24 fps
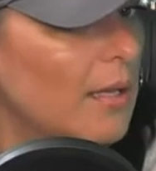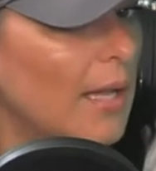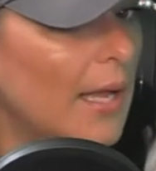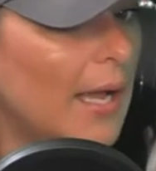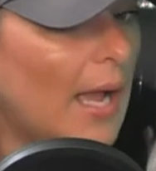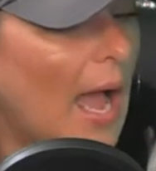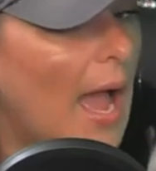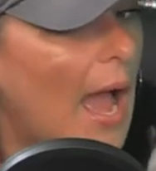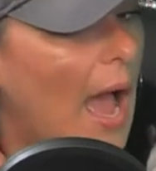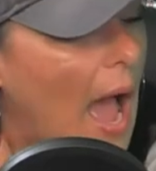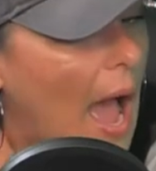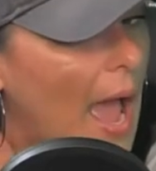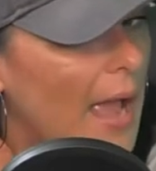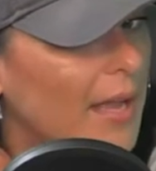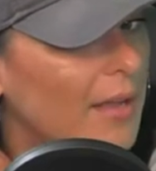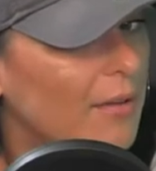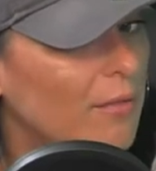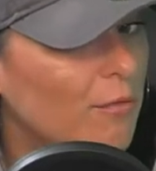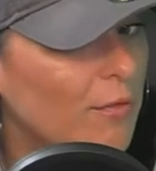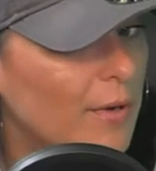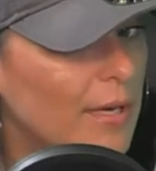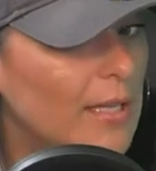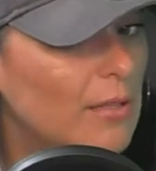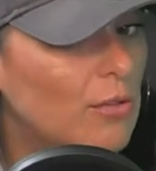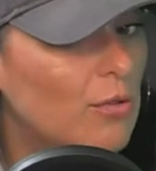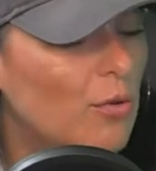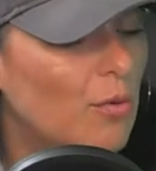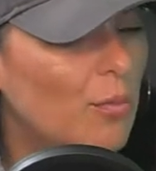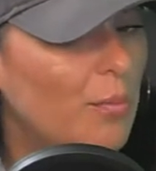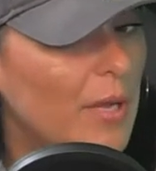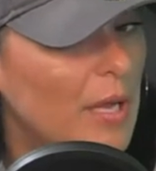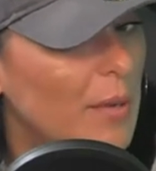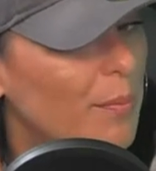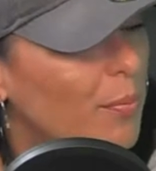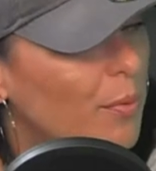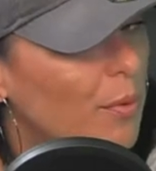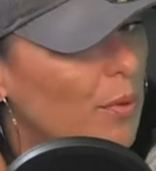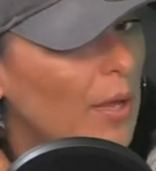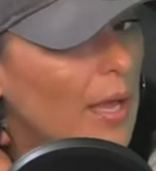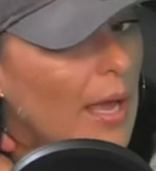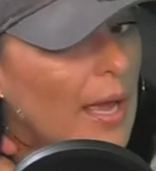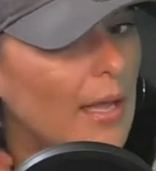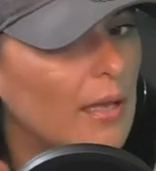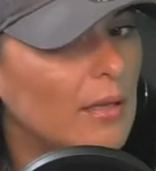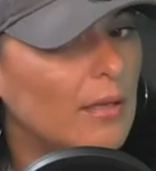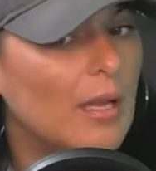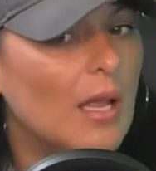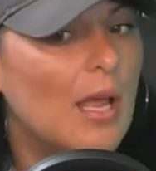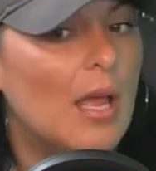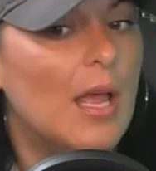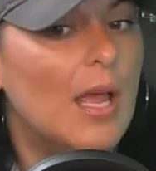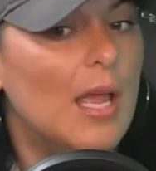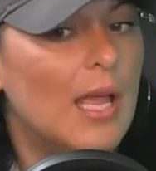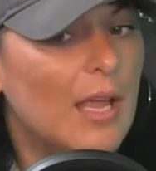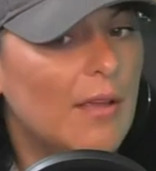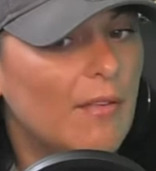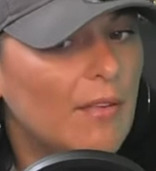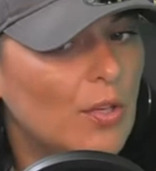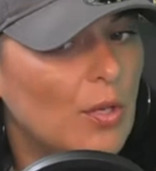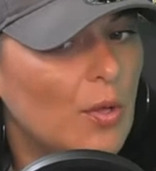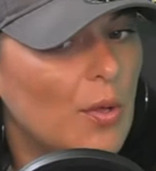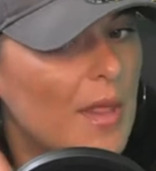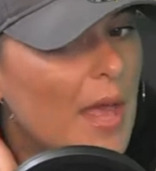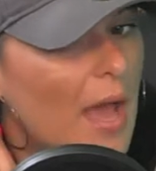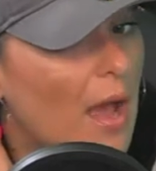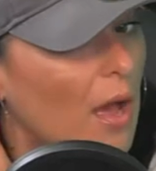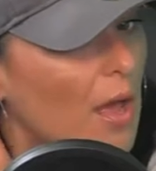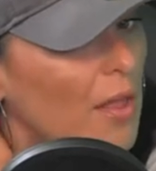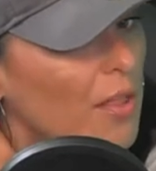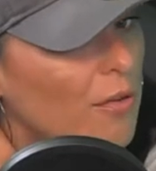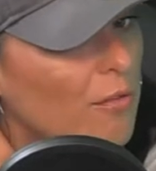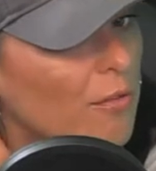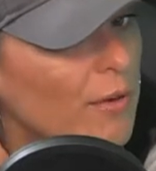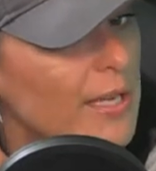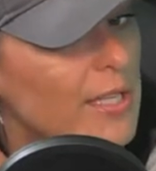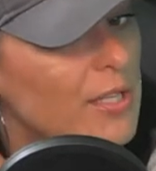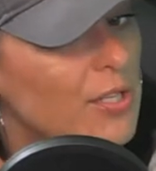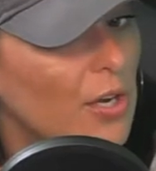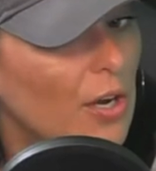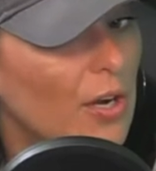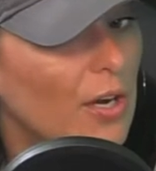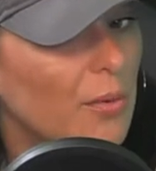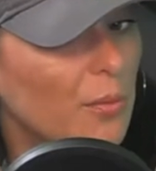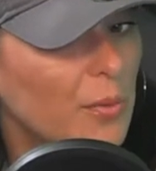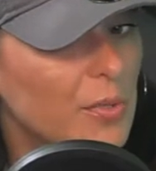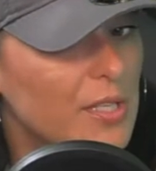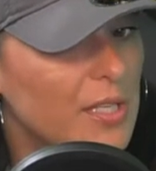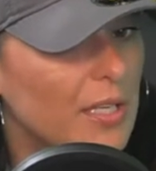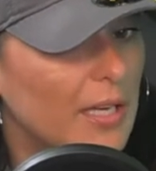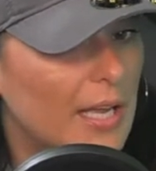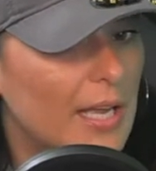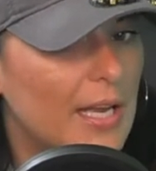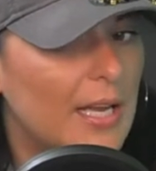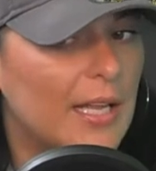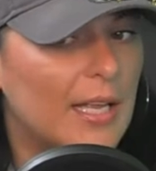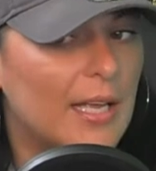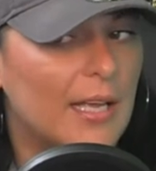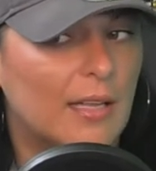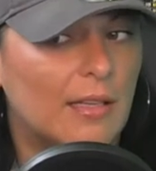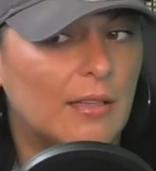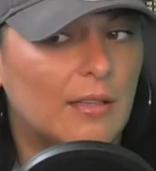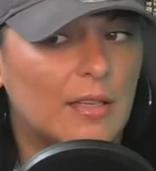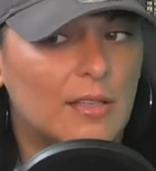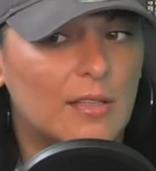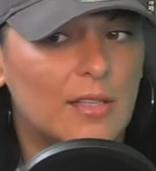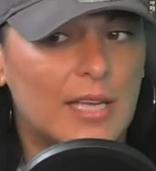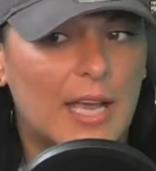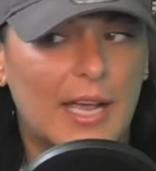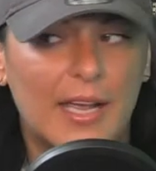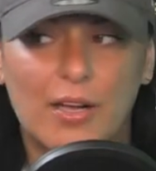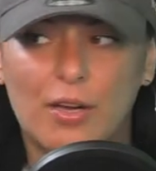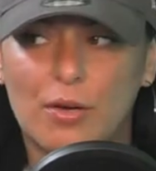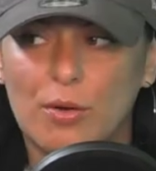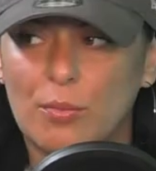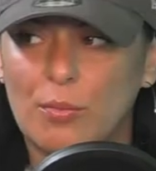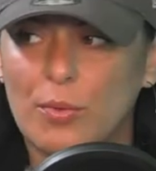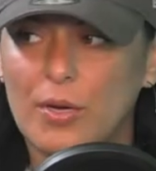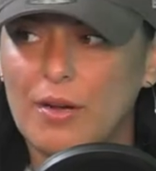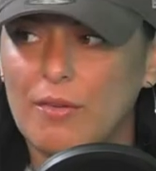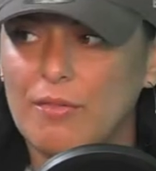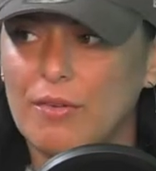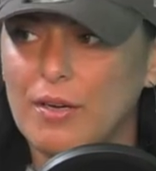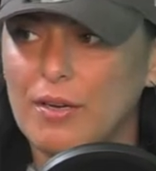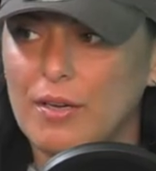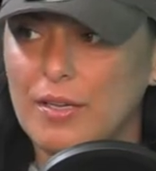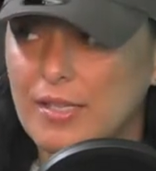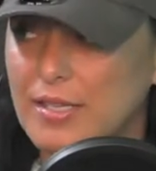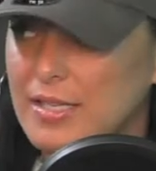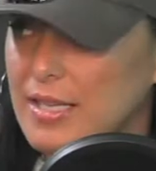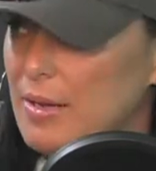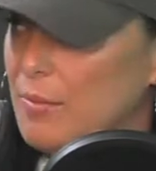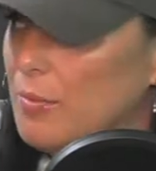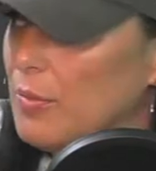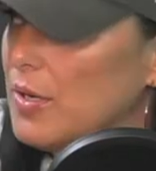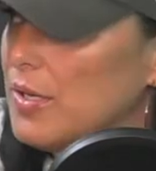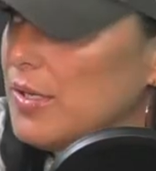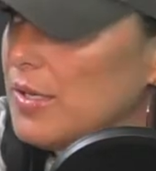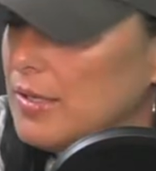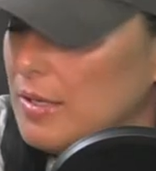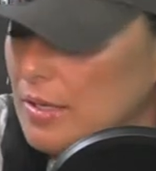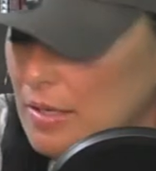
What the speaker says: Like, I can read through people, and even though that other retard was an idiot, the tiger, whatever his name was,